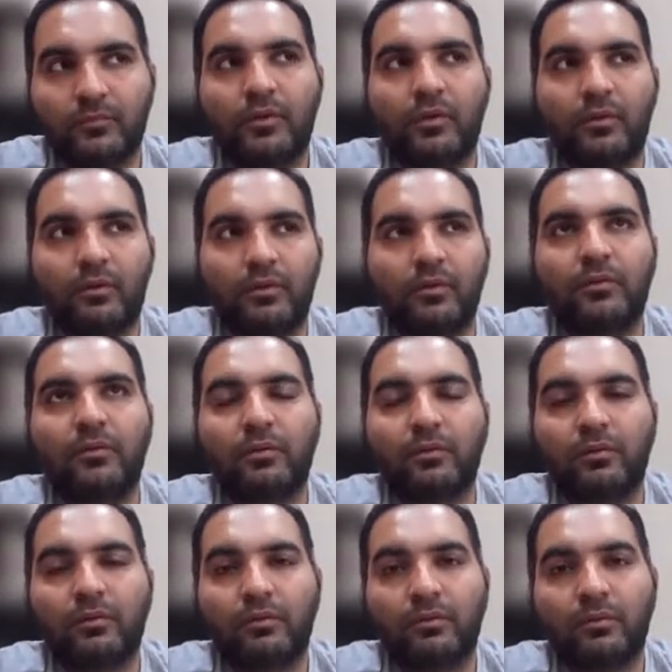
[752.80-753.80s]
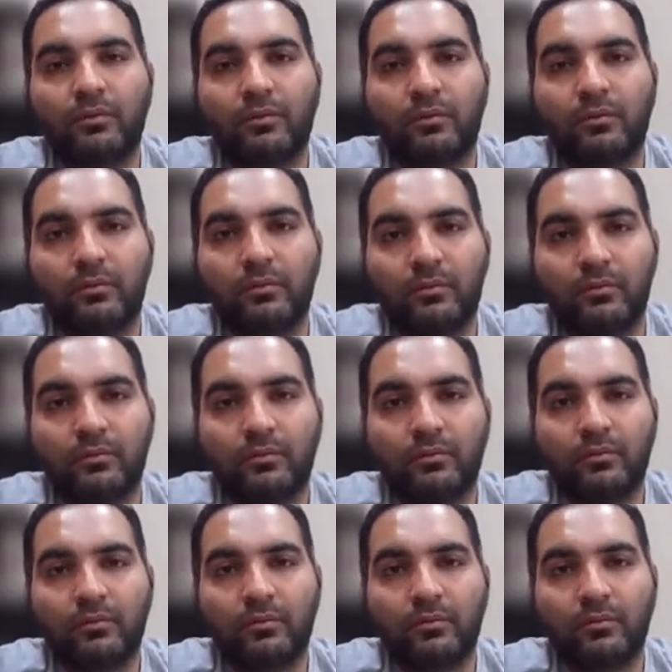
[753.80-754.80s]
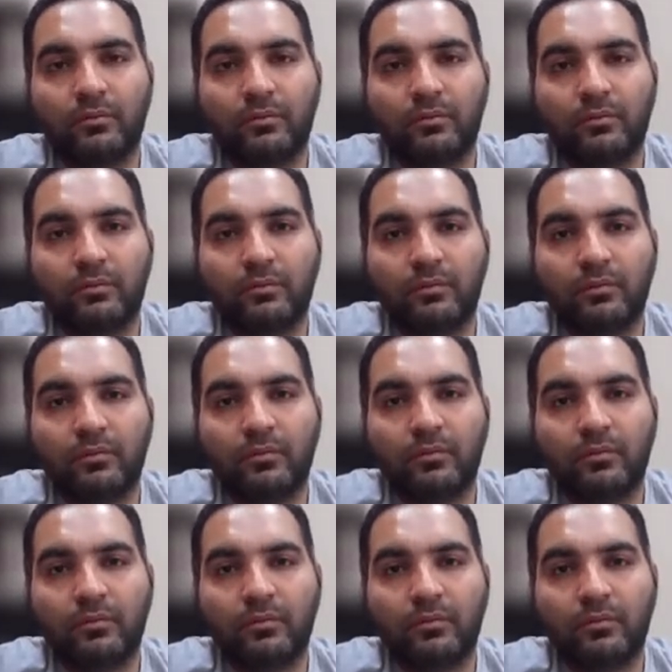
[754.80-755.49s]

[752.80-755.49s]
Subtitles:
The person shown says nothing.